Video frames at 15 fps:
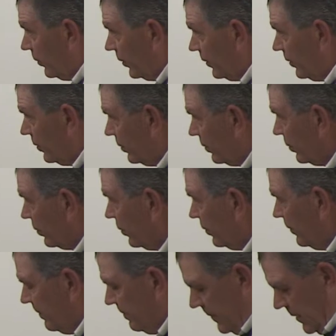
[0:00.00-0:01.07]
with
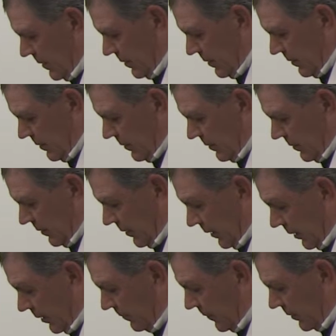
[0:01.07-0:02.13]
her an
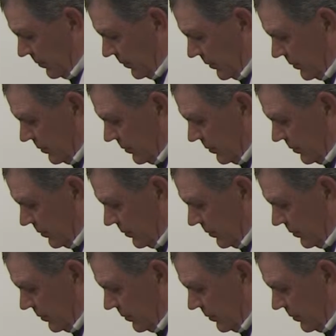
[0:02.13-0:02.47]
elementary